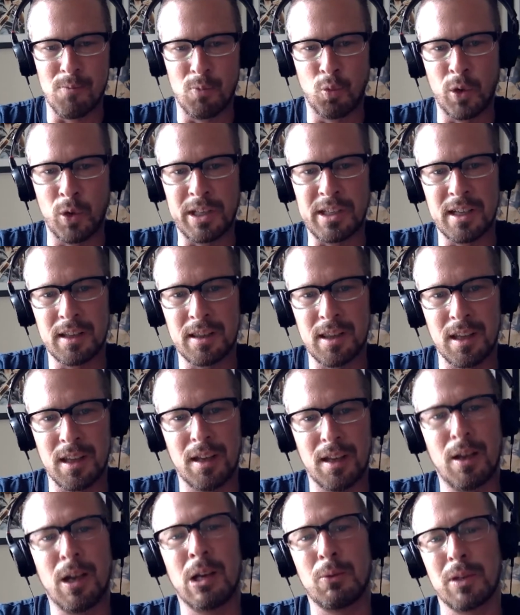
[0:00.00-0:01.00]
we
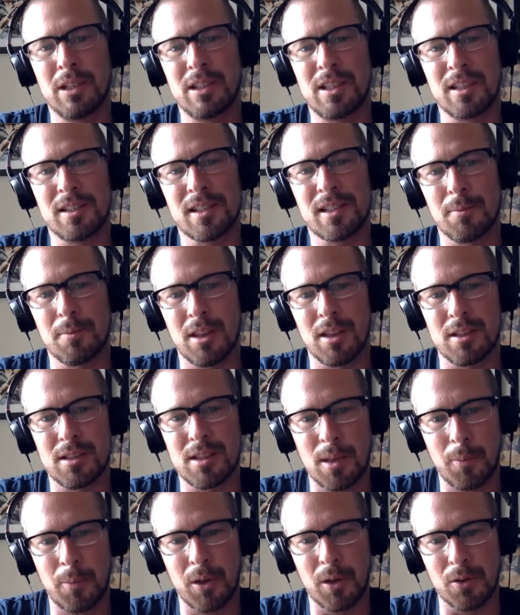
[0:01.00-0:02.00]
did some of the
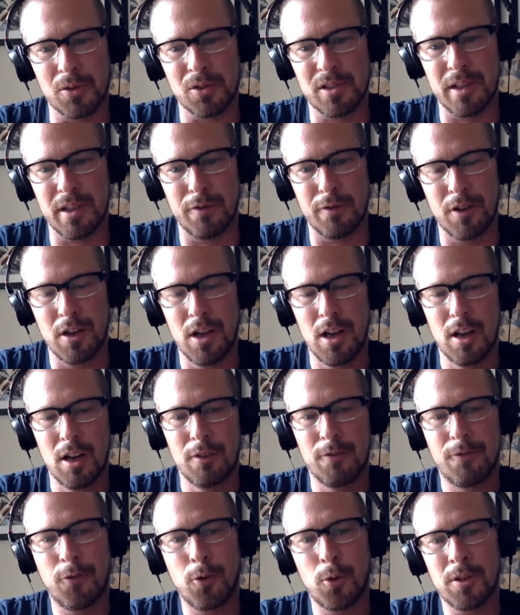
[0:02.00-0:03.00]
typical stuff
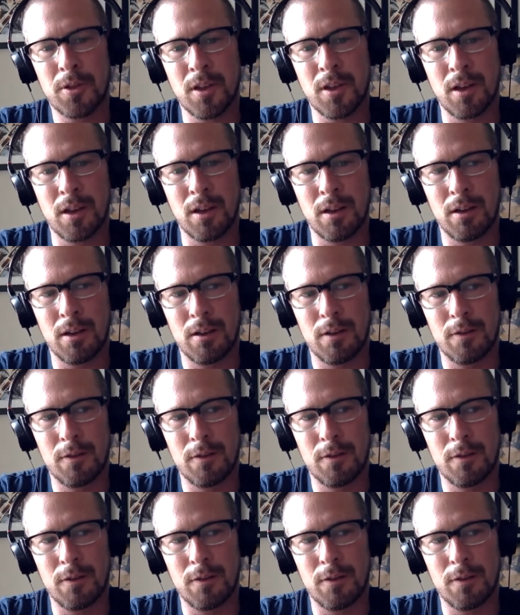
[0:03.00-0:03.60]
for the